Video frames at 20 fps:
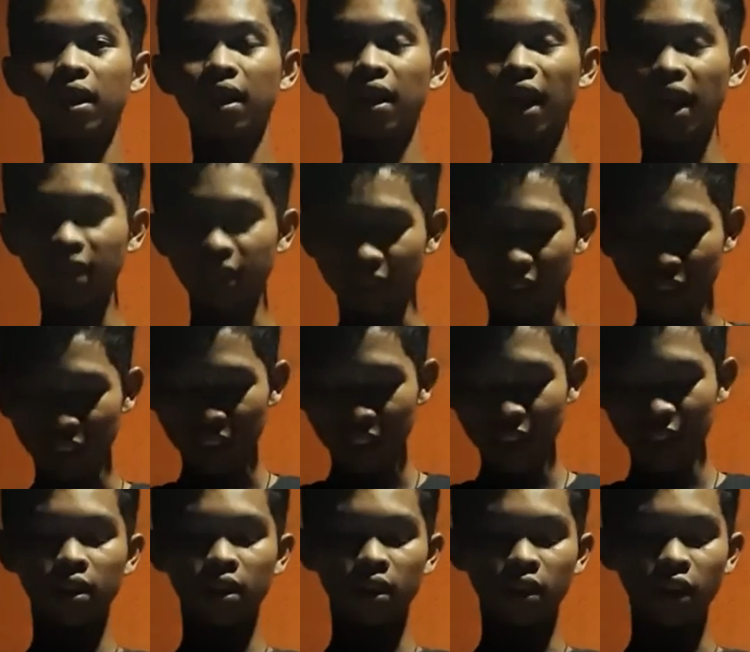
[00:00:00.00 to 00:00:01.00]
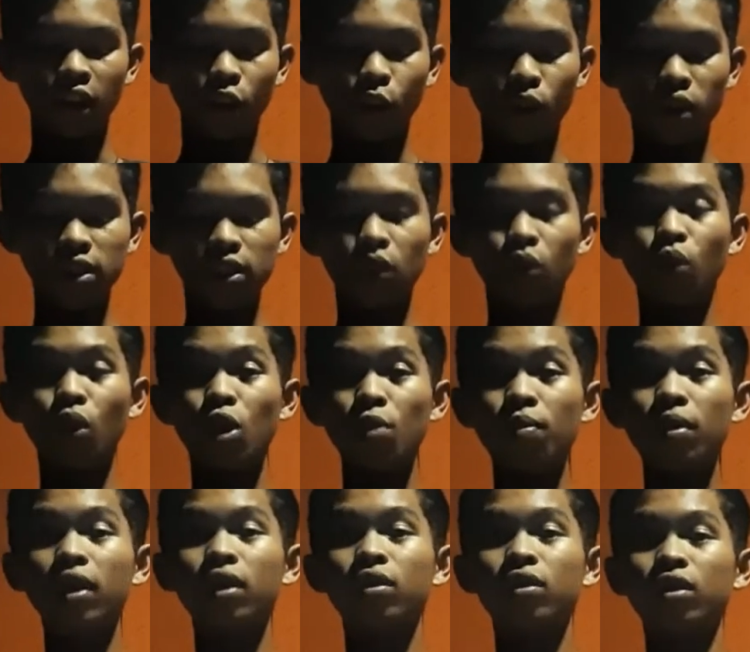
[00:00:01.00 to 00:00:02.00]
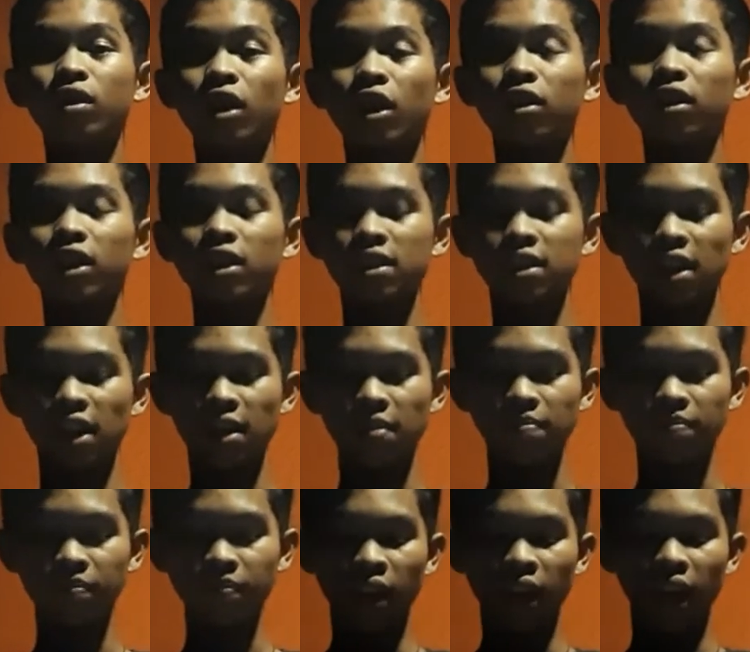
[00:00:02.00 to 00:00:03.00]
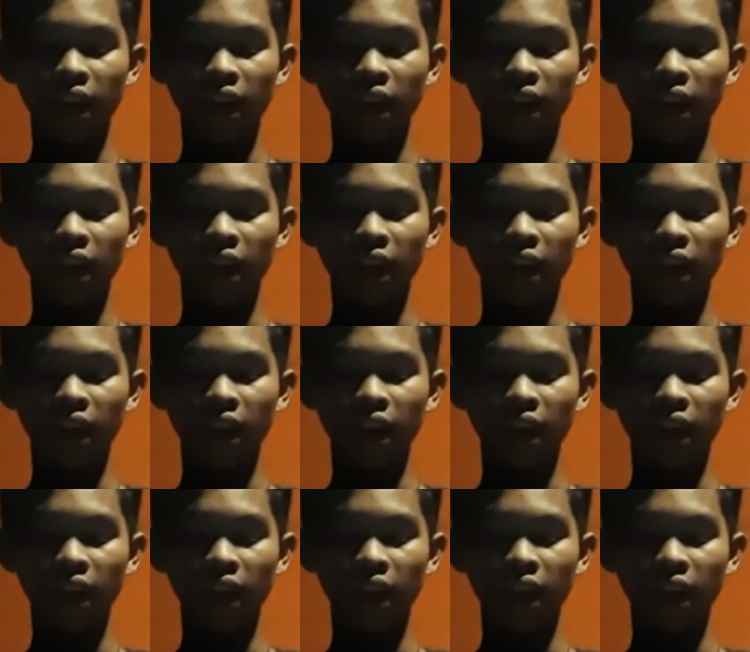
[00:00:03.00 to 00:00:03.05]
Luckily, there was a woman who noticed him